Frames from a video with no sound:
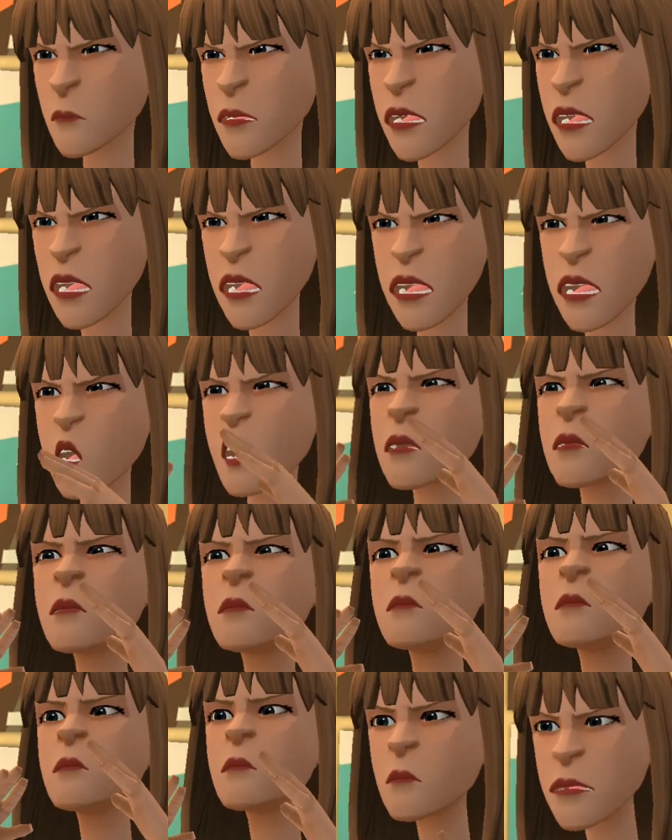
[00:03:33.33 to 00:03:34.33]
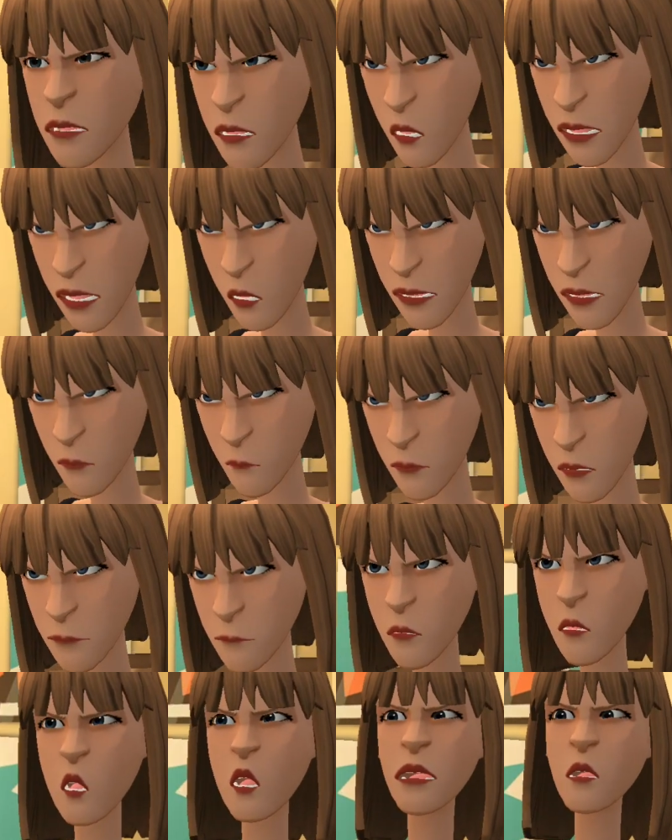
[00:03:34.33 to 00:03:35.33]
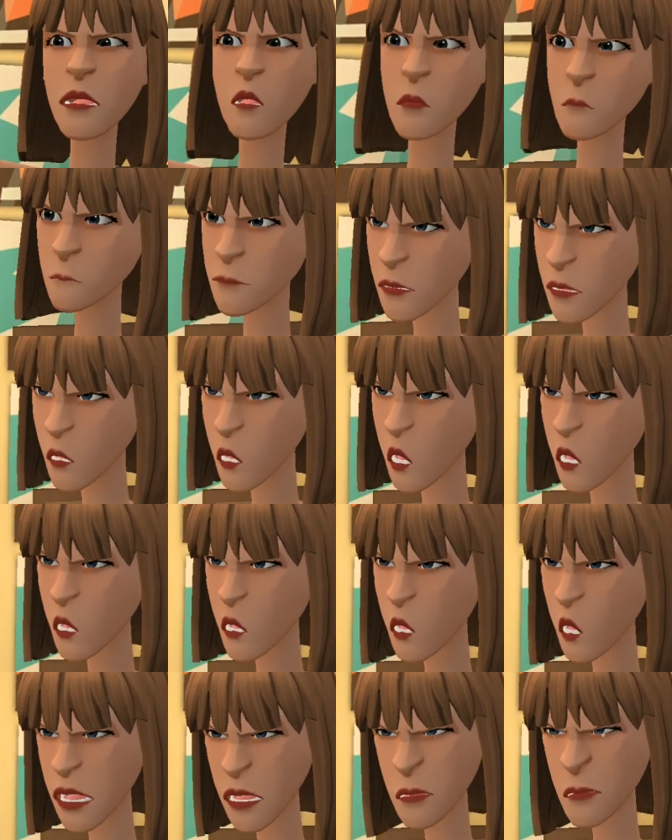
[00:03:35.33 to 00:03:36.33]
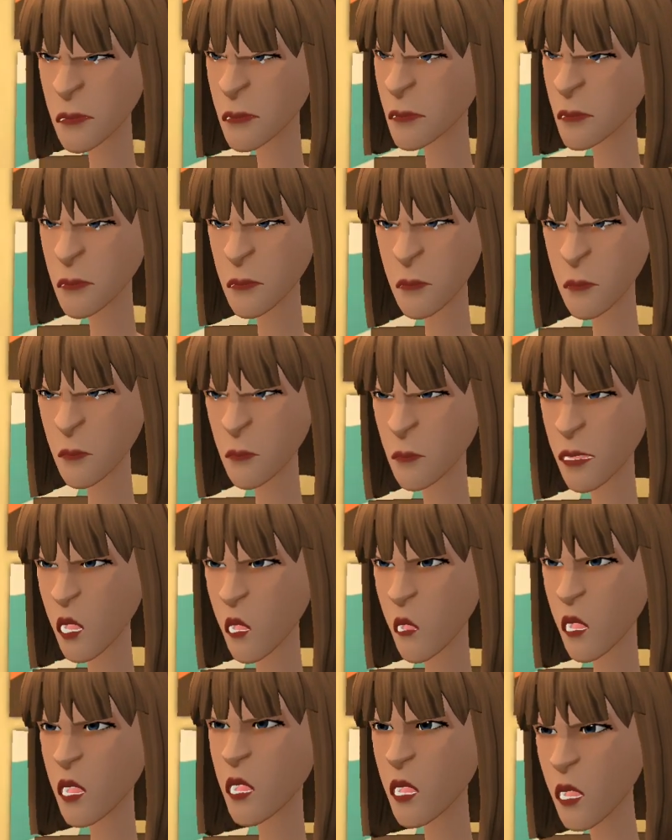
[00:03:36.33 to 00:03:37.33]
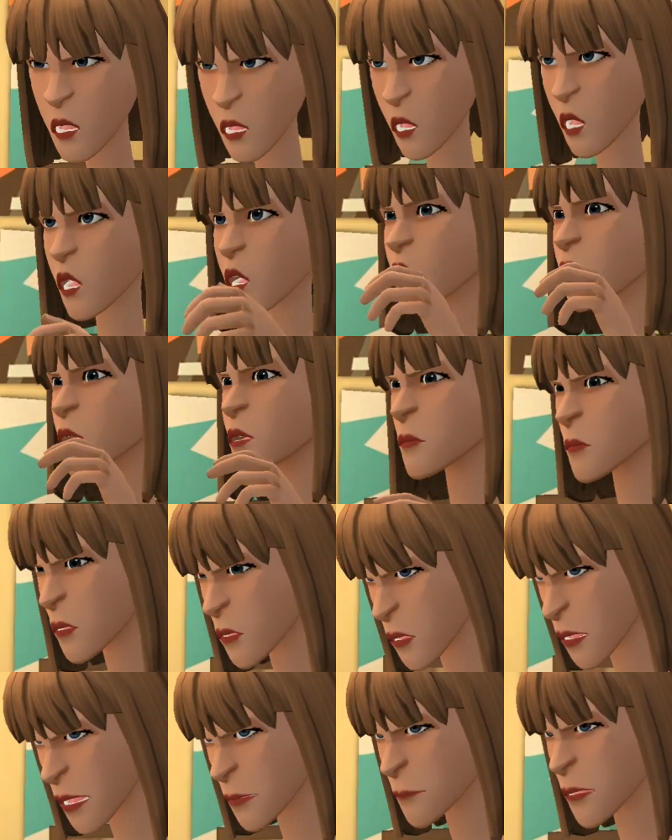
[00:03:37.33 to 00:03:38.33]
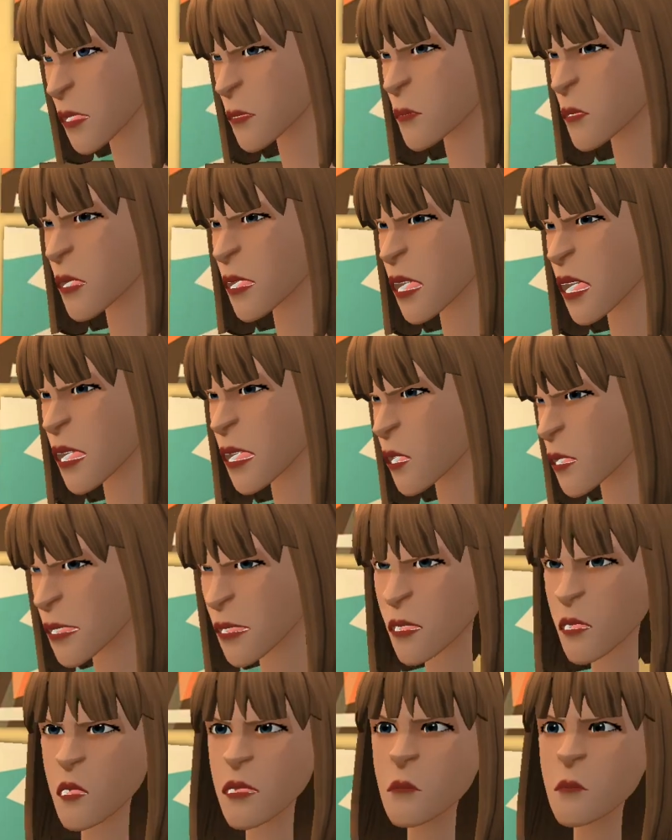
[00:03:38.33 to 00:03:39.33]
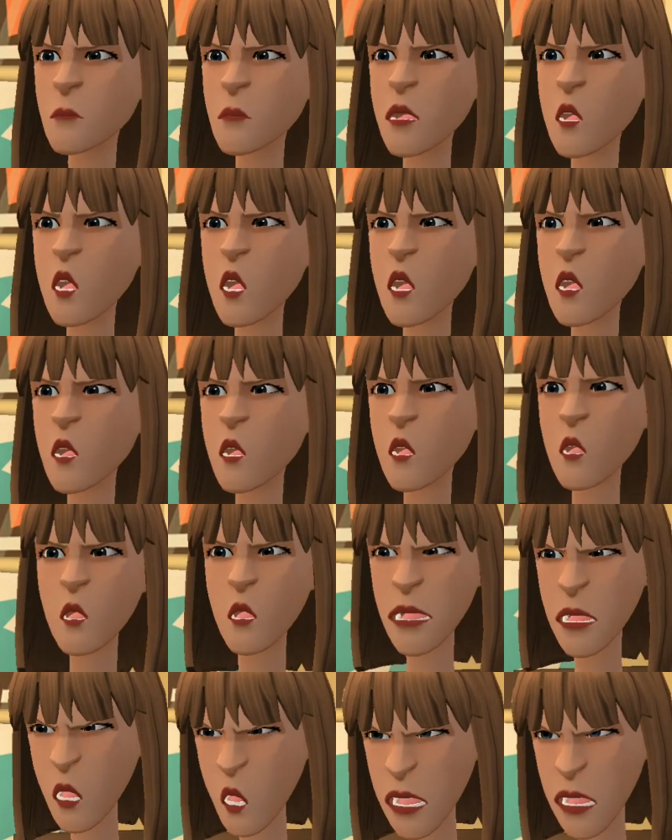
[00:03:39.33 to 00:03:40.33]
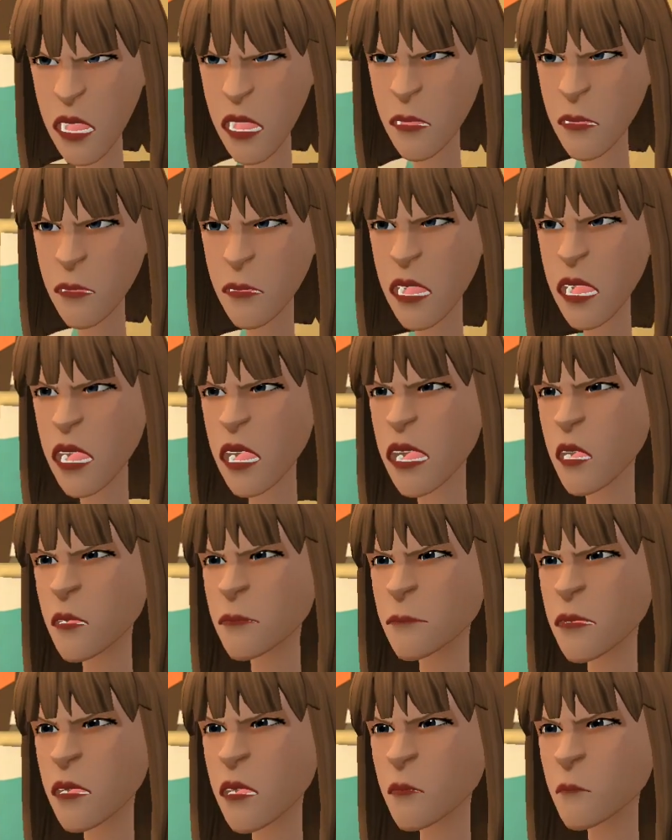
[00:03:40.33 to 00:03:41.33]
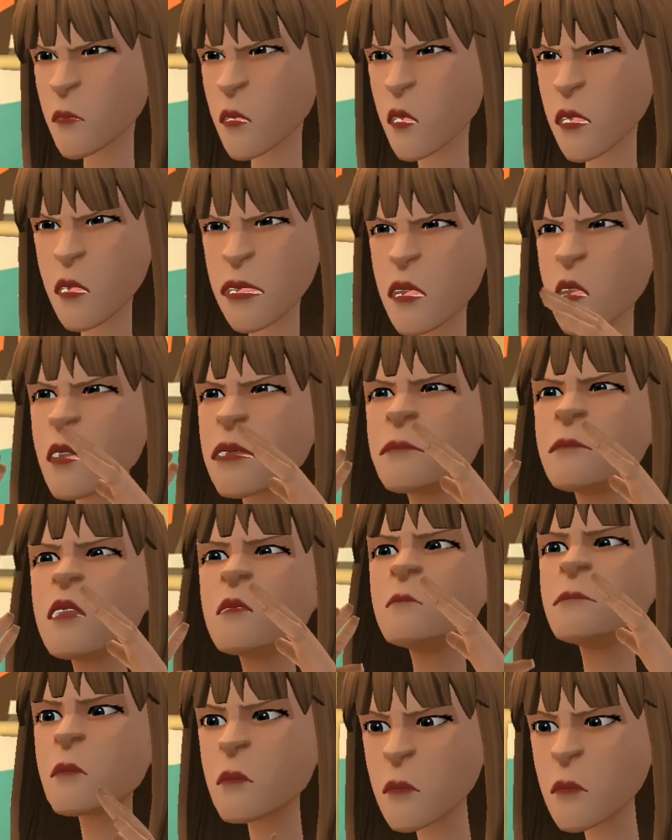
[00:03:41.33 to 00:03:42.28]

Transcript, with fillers: No. Not the way how you are acting like this. Also, as soon as Victor get into the house, I'll tell him everything how you are acting this morning.